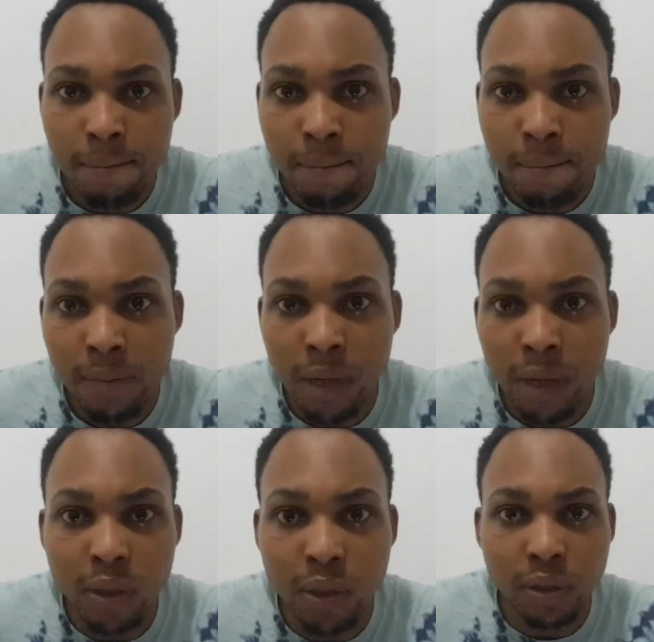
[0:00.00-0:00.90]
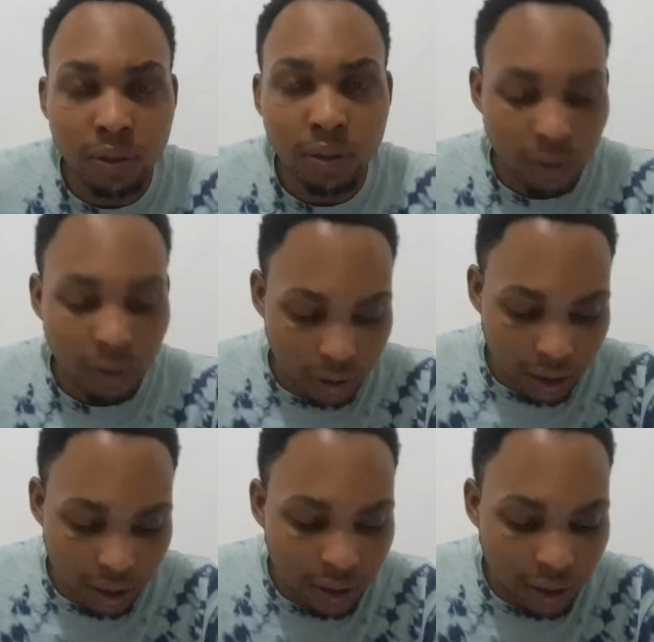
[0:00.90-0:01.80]
Let me know. We
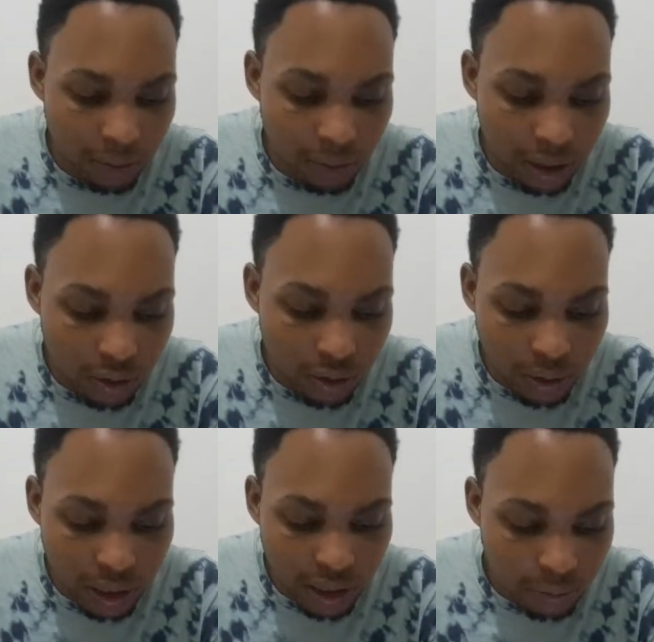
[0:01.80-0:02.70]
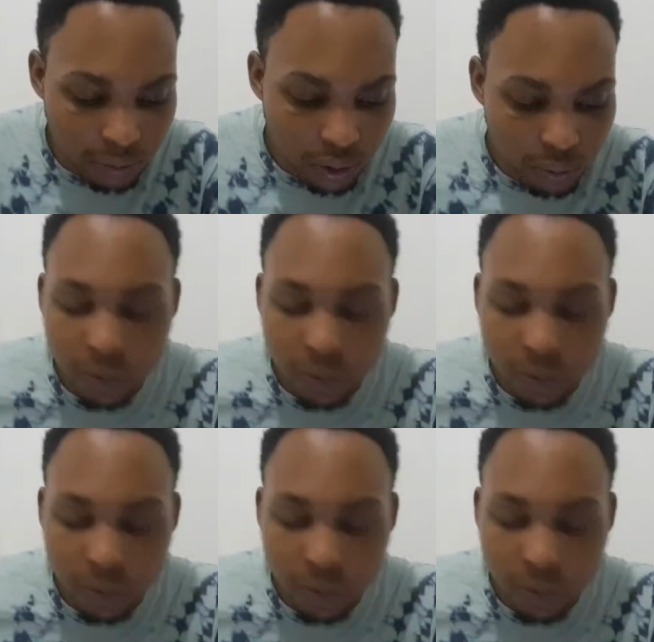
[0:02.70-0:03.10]
have a new WhatsApp group we